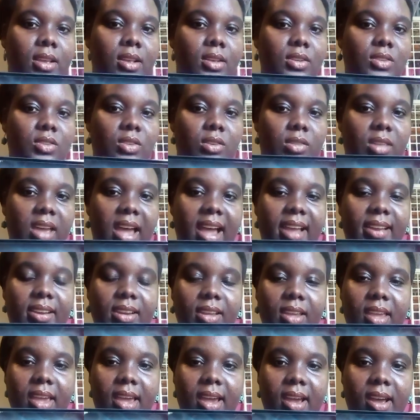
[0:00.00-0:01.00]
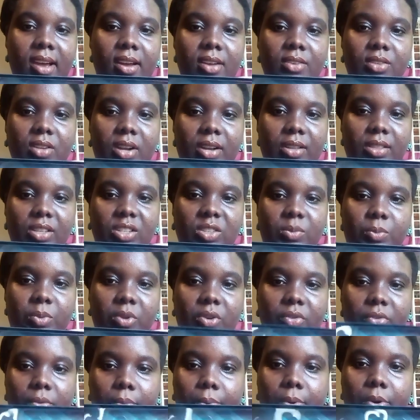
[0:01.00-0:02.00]
So the eye decals are these
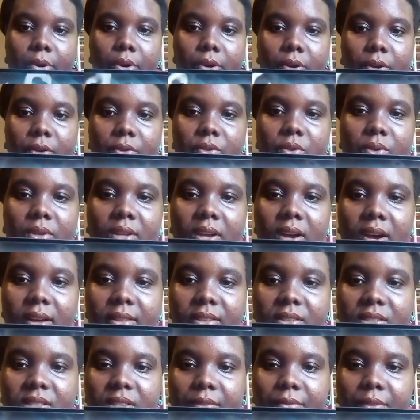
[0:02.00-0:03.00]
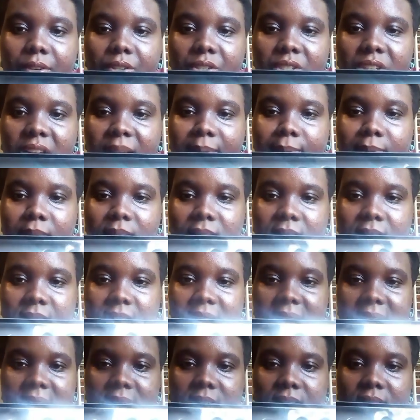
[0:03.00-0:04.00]
beautiful pearls. You get all these different shapes and
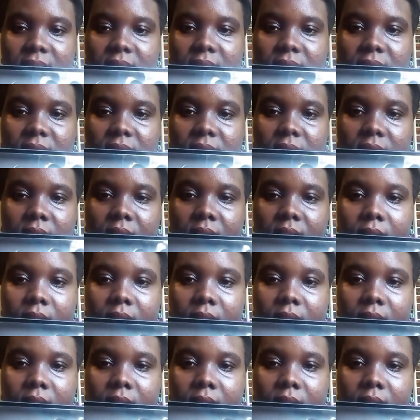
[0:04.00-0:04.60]
sizes.